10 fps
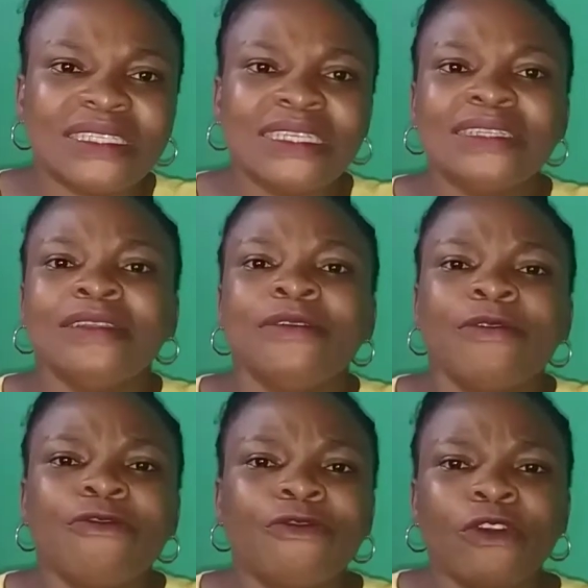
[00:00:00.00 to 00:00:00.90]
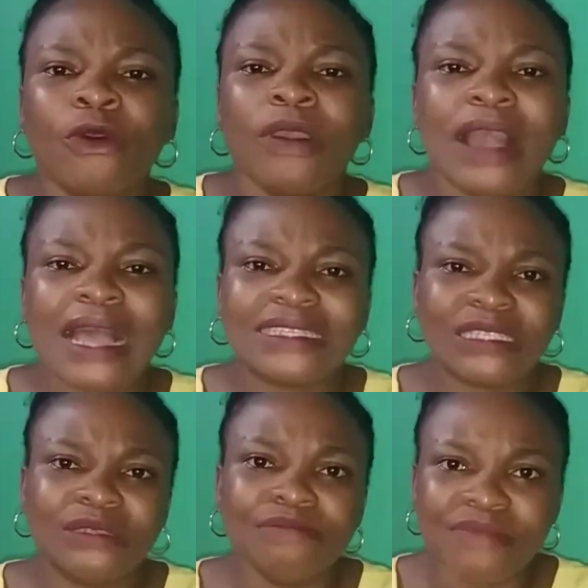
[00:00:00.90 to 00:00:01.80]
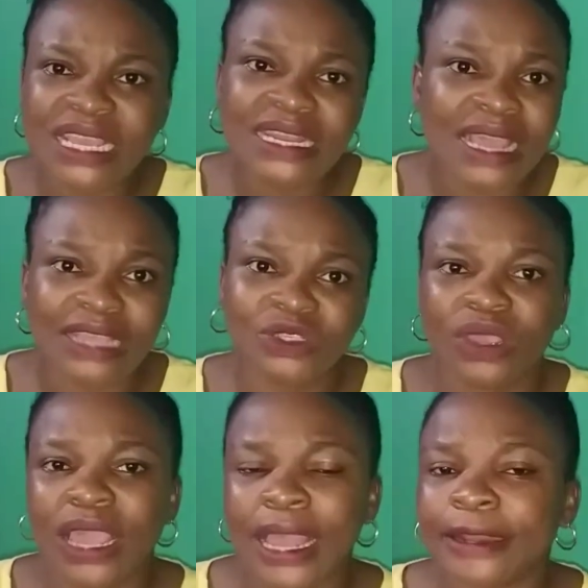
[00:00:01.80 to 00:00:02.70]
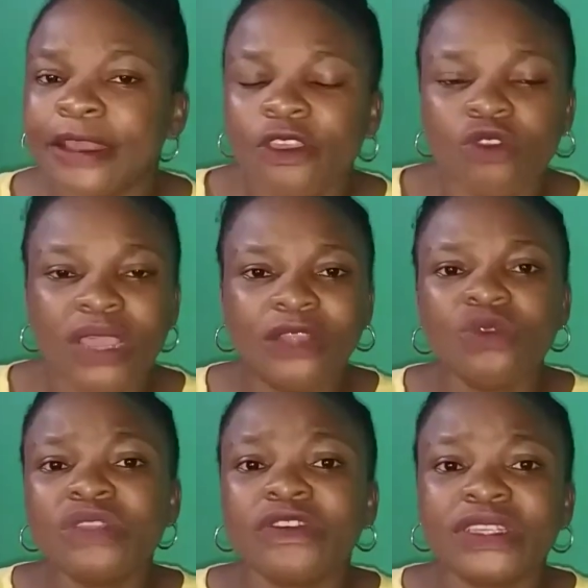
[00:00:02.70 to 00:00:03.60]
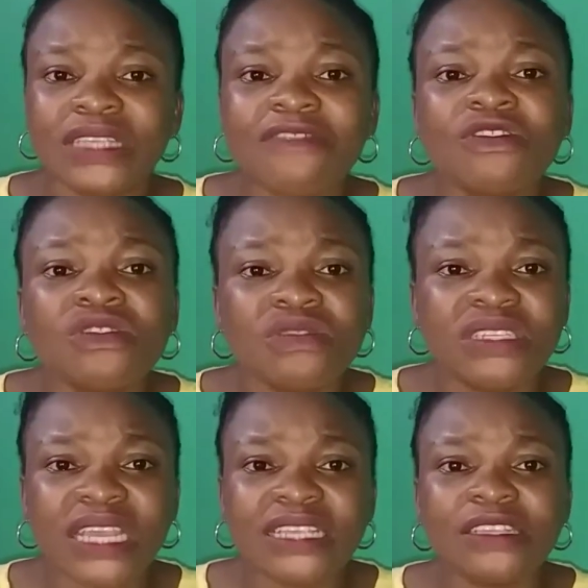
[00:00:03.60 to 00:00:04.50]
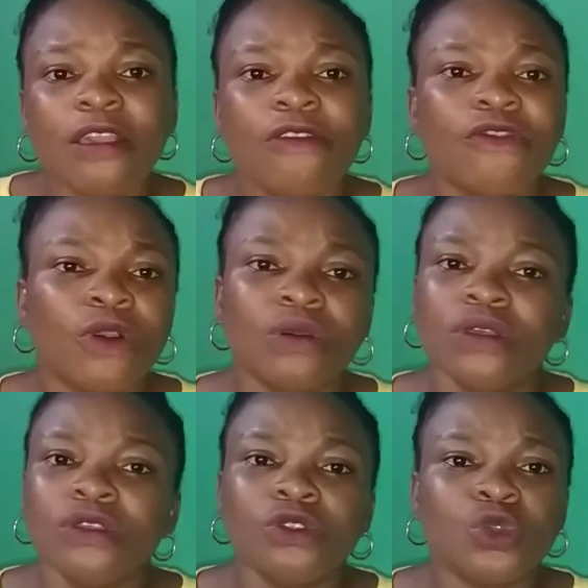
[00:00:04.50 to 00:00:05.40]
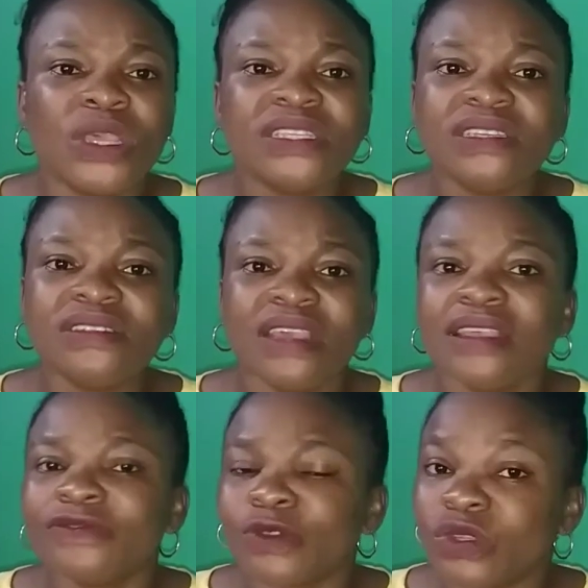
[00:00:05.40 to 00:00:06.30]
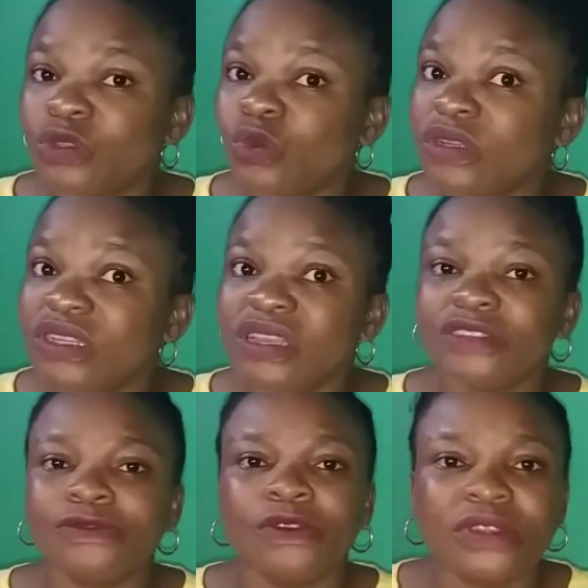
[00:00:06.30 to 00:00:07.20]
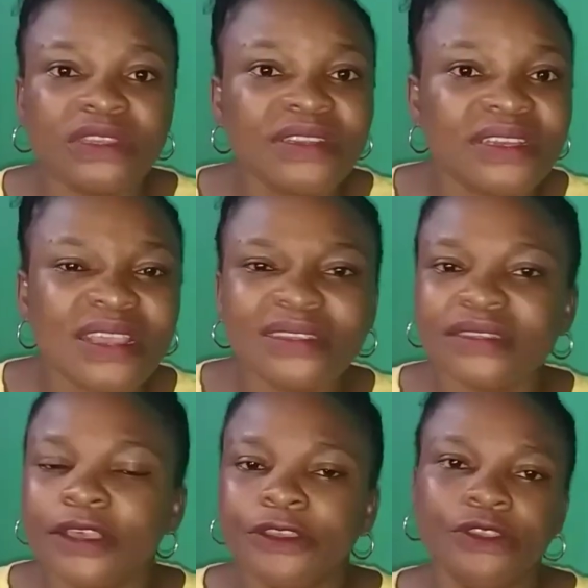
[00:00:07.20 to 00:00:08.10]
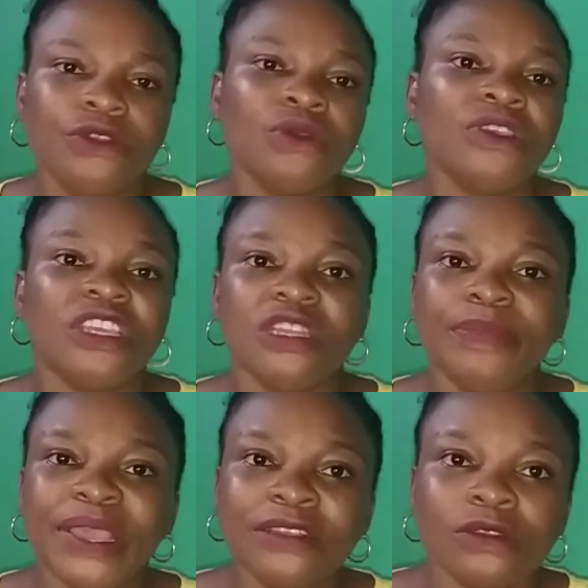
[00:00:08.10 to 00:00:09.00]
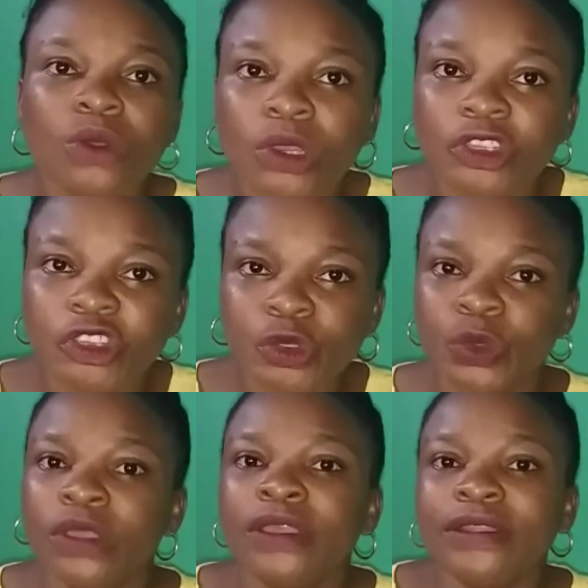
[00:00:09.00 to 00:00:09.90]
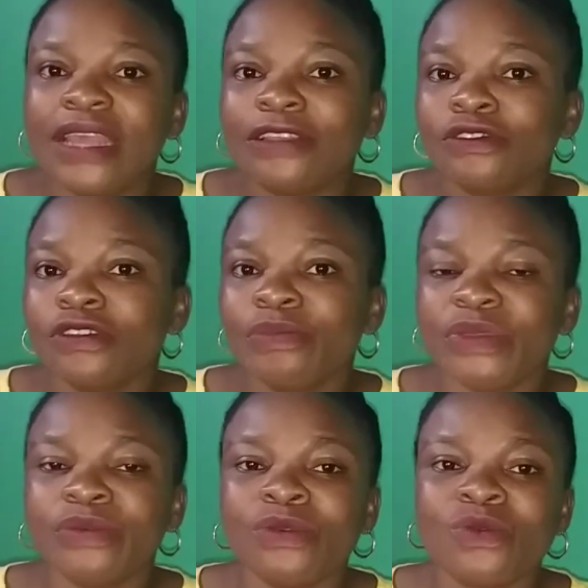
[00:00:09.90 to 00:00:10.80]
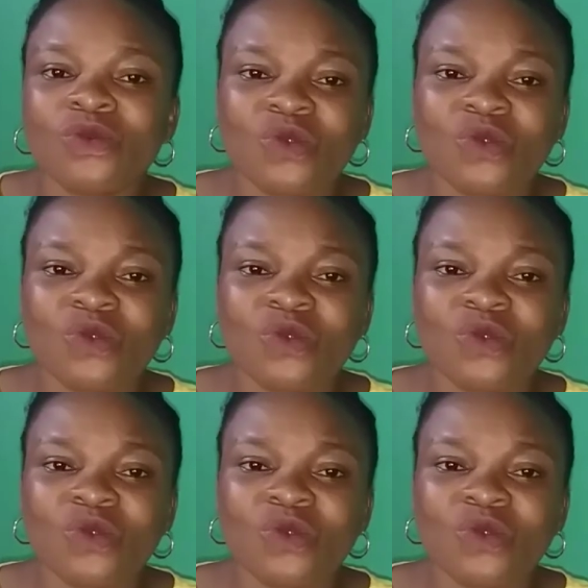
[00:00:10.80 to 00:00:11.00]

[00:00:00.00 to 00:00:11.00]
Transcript: thing for as many as you can. You can do it for 7 good days, for 20 days, for 21 days, for 3 days. You know, it depends on you. There are some people,